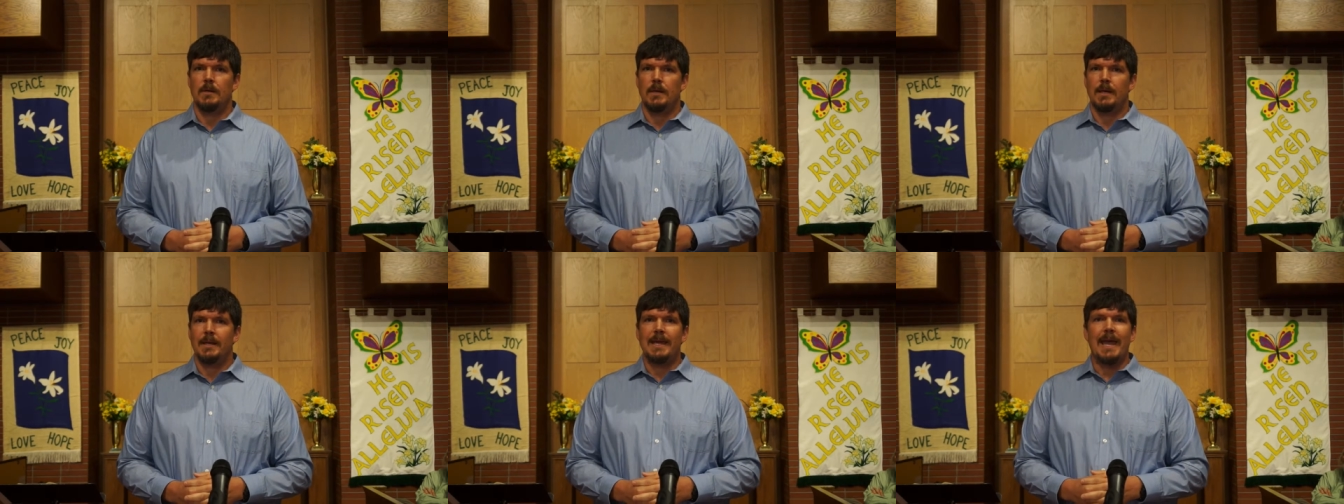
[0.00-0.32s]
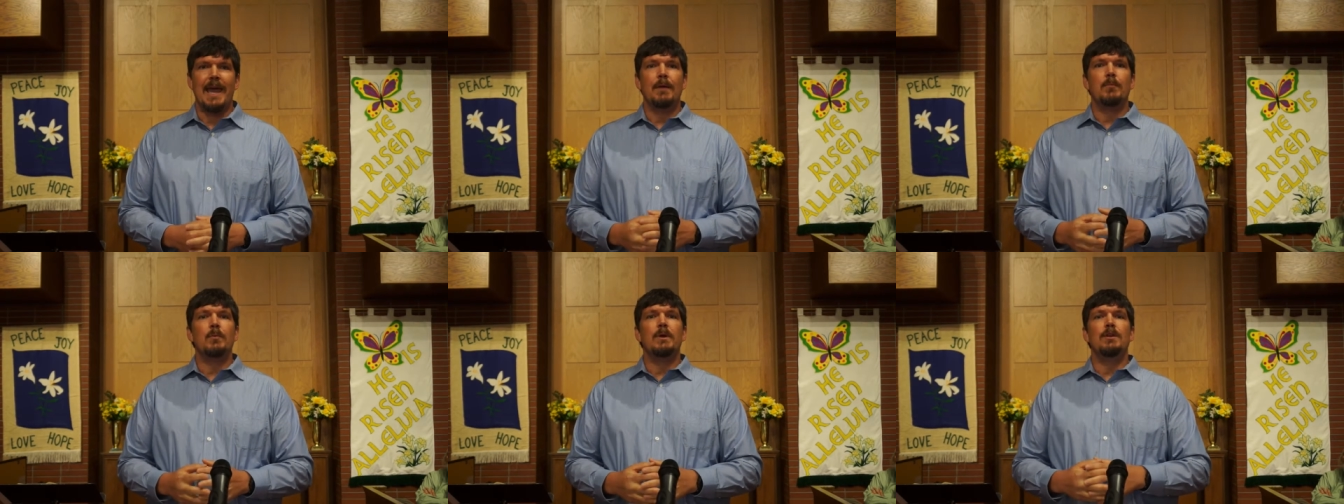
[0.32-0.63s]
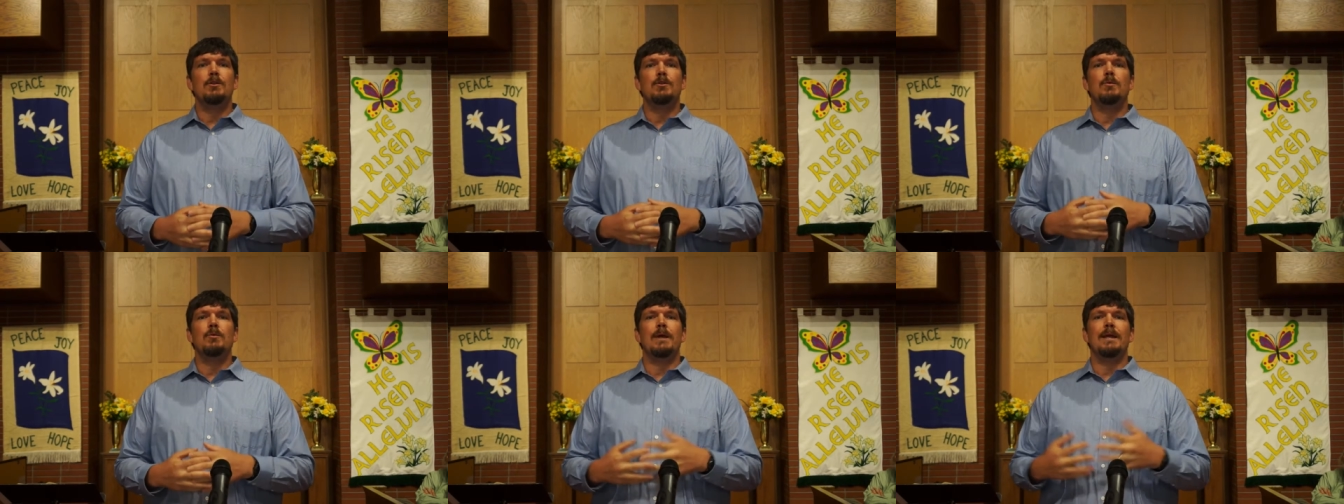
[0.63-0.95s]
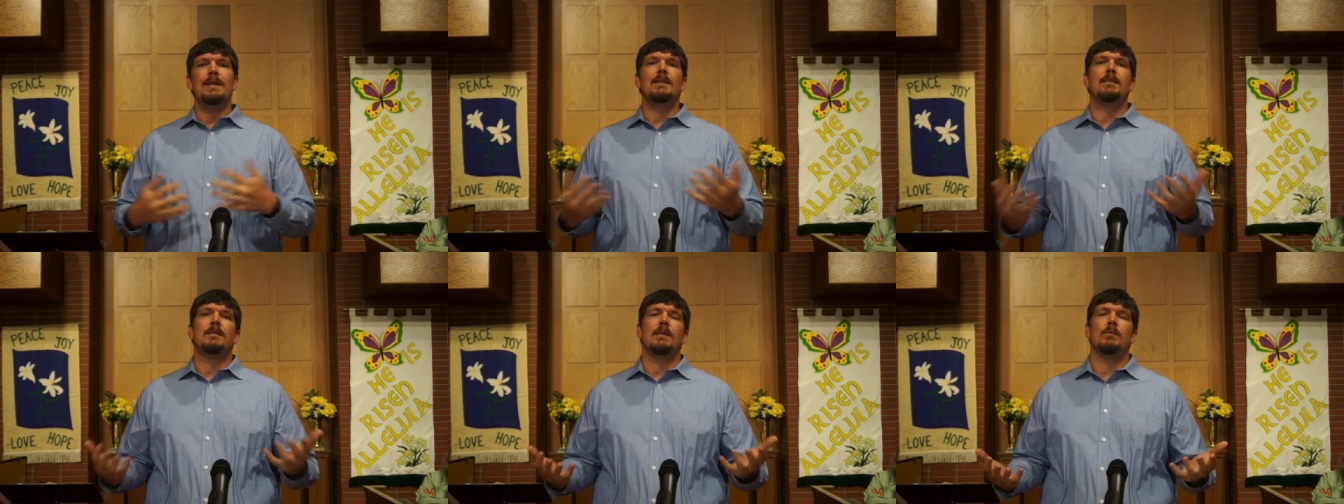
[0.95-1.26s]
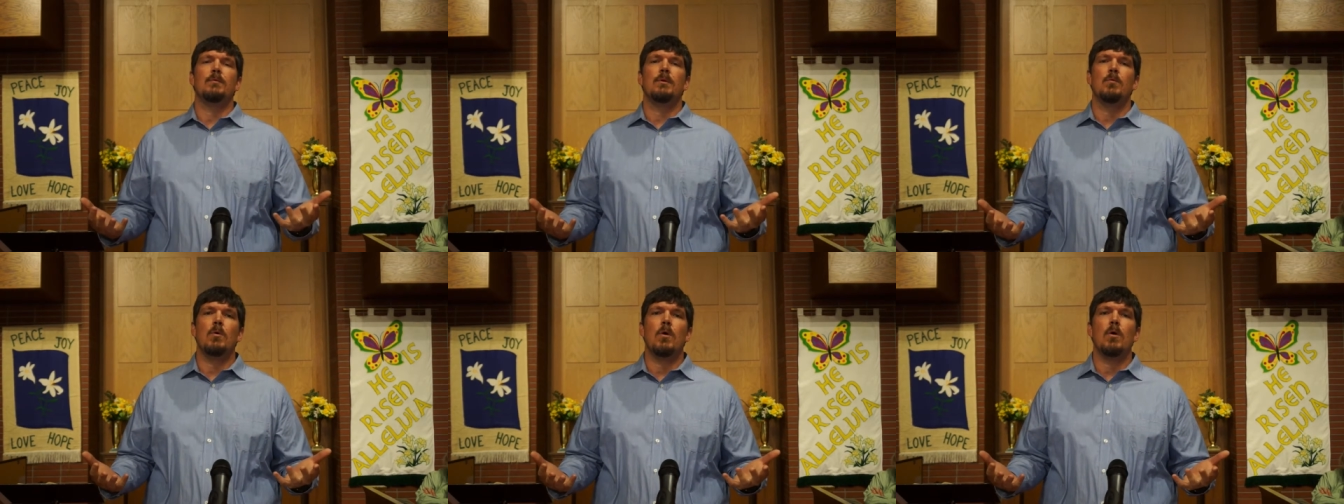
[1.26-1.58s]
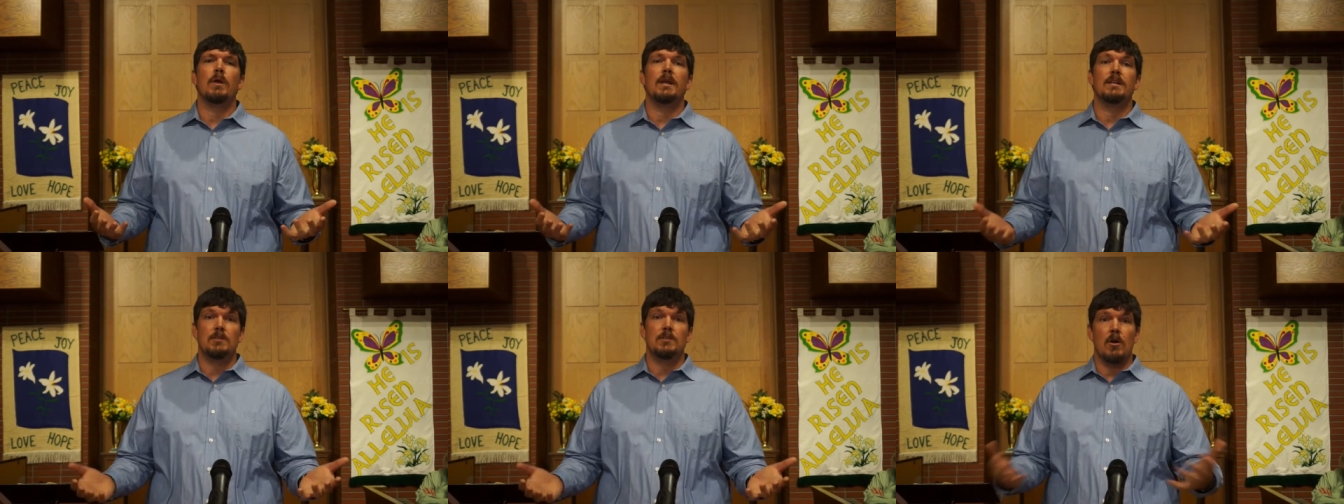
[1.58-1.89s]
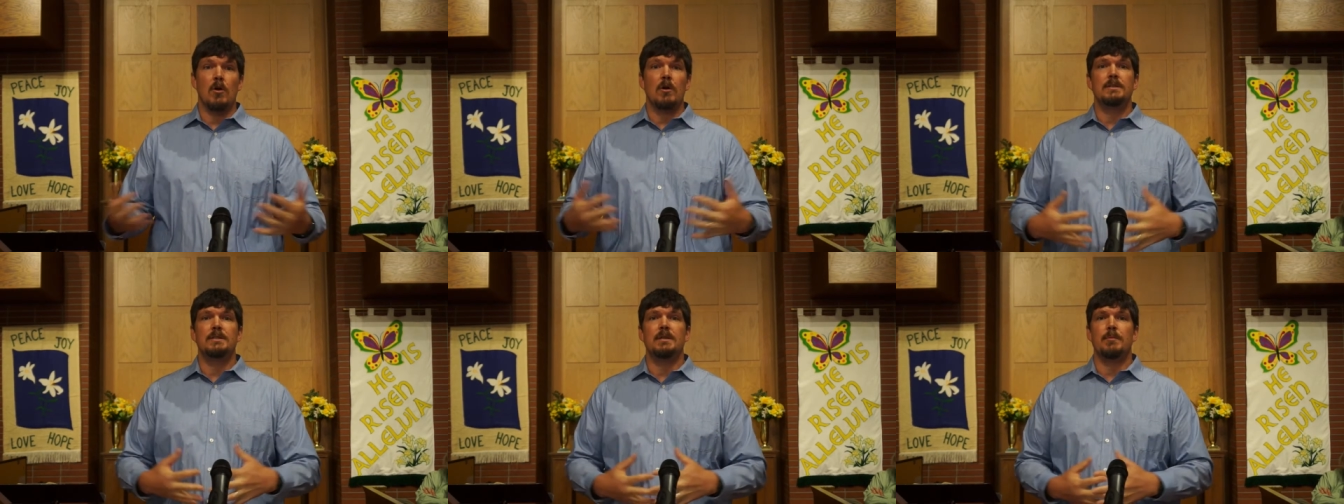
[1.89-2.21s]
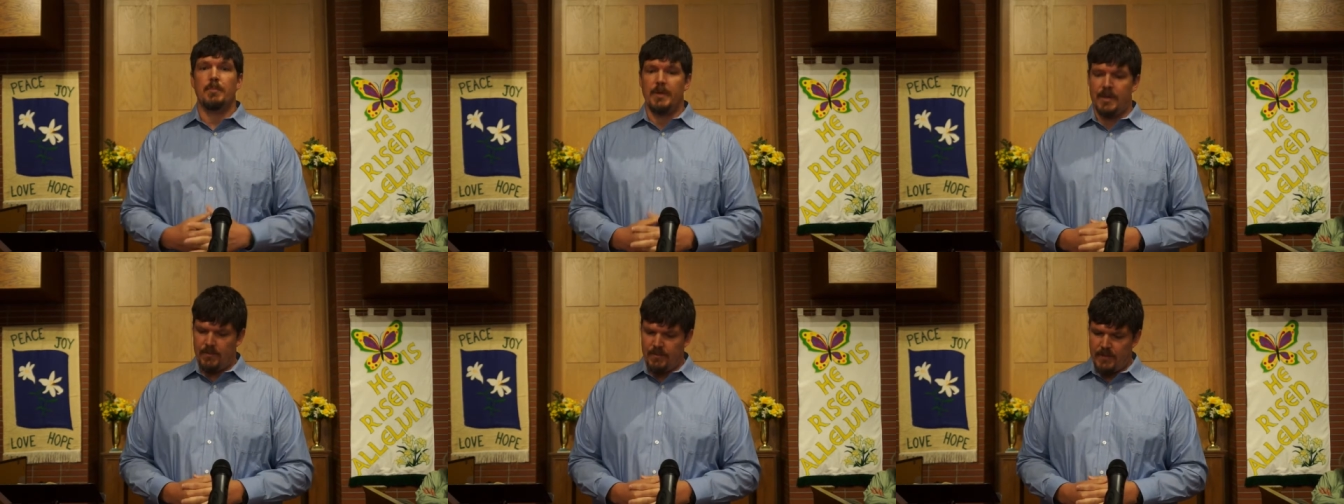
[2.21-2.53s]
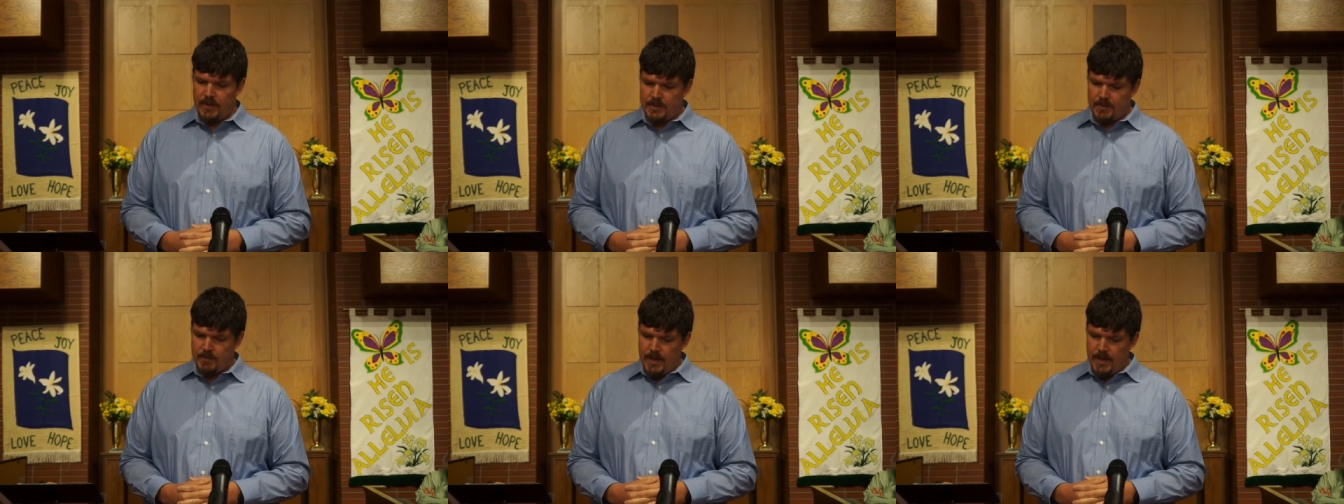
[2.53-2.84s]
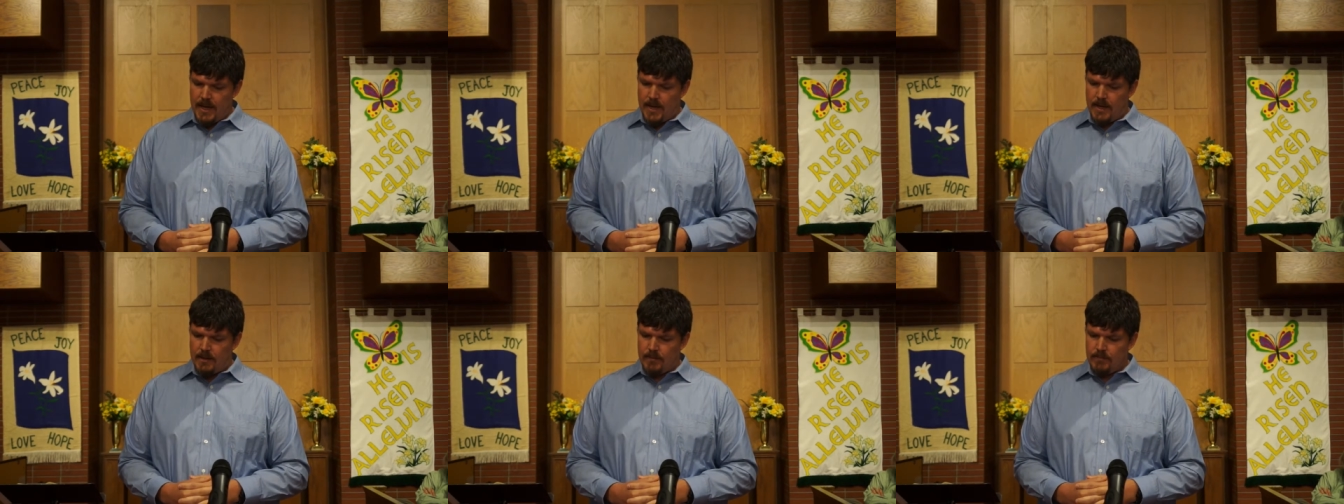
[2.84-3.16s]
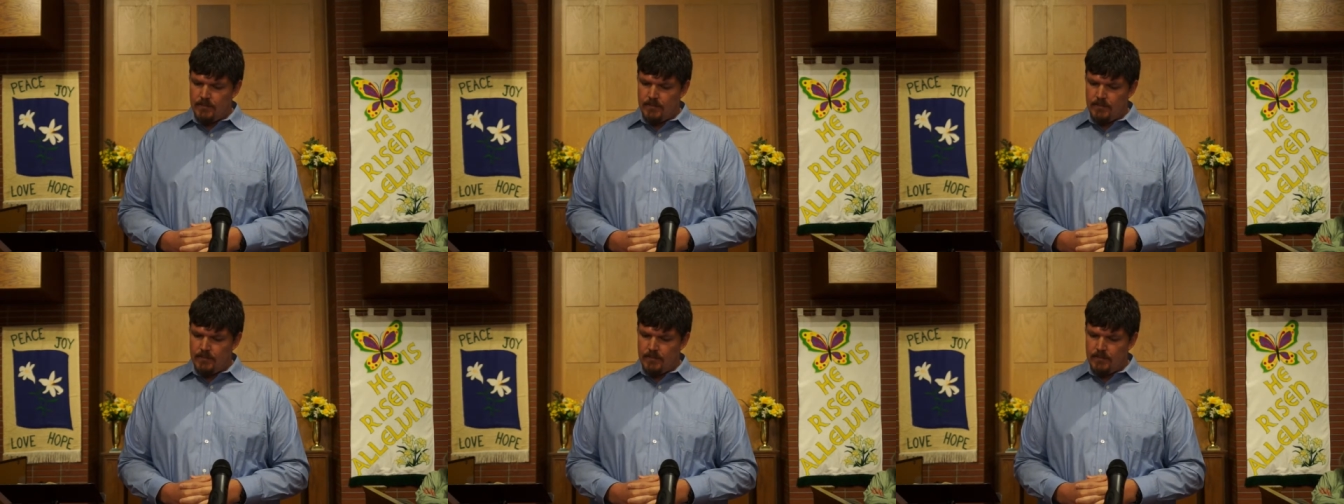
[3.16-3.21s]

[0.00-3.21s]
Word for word: Can we do anything we want as long as it benefits man?